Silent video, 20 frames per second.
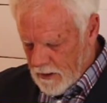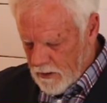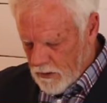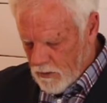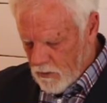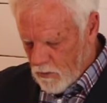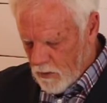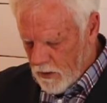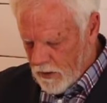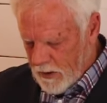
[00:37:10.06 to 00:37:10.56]

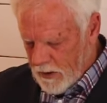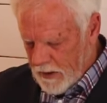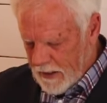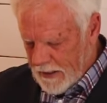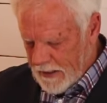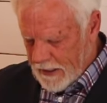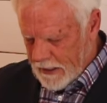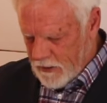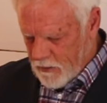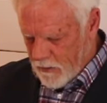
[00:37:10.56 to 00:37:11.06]
The word
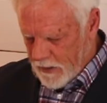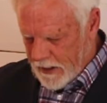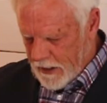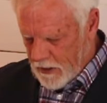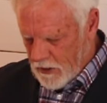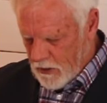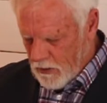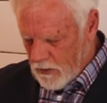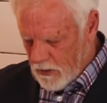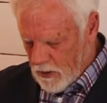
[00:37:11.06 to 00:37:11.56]
iniquity,
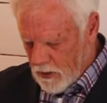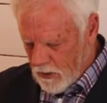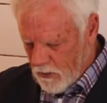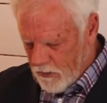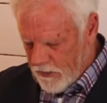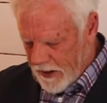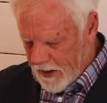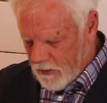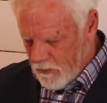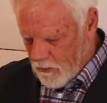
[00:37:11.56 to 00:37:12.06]
you
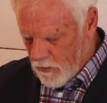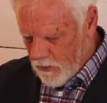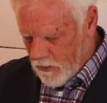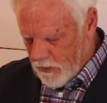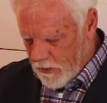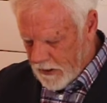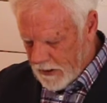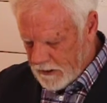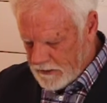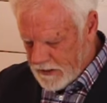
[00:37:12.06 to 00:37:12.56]
know that
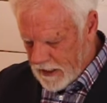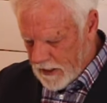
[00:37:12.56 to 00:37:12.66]
word, it's